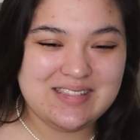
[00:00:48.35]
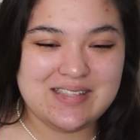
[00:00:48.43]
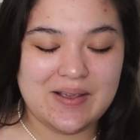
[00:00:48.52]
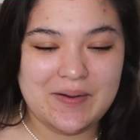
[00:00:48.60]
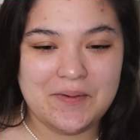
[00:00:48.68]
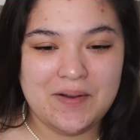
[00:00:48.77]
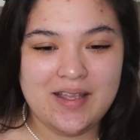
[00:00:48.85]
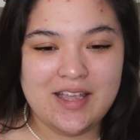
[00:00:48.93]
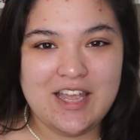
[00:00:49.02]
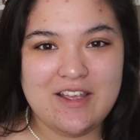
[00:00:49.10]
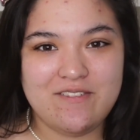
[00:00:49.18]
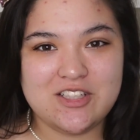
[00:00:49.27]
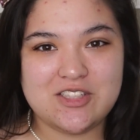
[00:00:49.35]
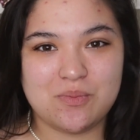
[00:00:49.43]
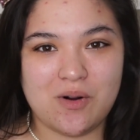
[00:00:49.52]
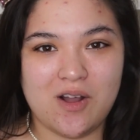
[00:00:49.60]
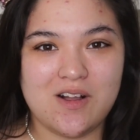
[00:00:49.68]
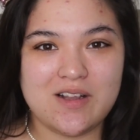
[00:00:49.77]
So if it's
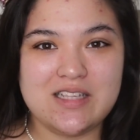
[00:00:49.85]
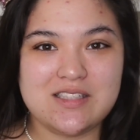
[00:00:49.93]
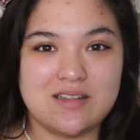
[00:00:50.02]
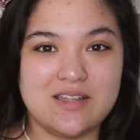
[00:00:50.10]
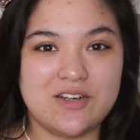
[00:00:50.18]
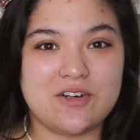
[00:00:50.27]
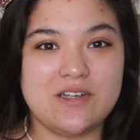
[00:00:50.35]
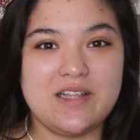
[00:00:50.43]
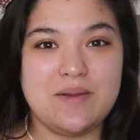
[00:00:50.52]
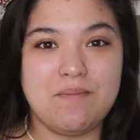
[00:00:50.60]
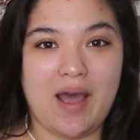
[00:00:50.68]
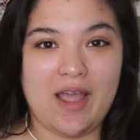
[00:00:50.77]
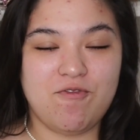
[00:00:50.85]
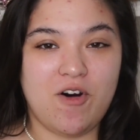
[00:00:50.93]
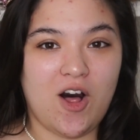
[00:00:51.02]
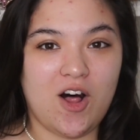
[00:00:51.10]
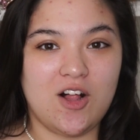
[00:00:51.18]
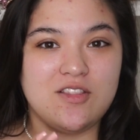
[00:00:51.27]
wrong, it's literally my
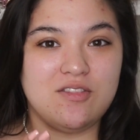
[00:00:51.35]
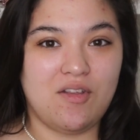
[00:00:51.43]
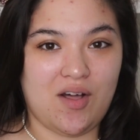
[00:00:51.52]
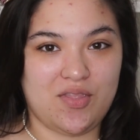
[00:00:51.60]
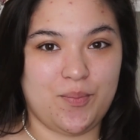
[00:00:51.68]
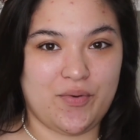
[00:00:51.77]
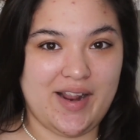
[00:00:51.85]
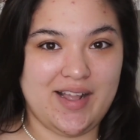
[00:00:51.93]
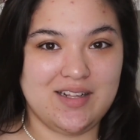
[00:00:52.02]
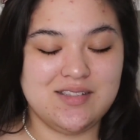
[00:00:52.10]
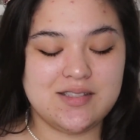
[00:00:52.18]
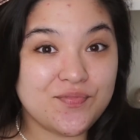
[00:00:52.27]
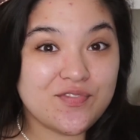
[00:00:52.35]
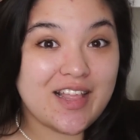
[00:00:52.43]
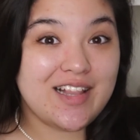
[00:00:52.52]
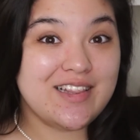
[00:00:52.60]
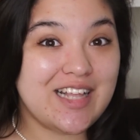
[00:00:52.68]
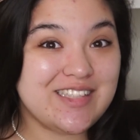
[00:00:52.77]
fault, not the brand's.
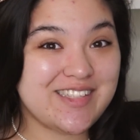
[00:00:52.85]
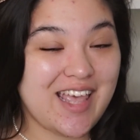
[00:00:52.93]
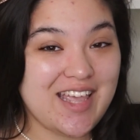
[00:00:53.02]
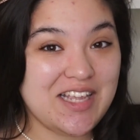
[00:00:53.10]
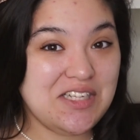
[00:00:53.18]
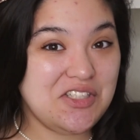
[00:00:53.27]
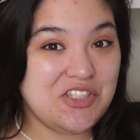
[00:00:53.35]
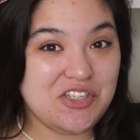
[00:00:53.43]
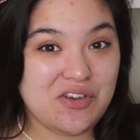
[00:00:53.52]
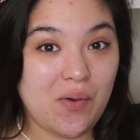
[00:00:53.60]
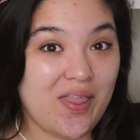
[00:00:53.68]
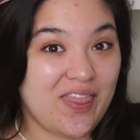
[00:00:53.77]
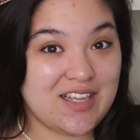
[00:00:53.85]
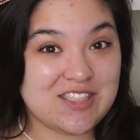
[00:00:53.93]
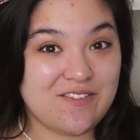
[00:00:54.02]
Let's get into this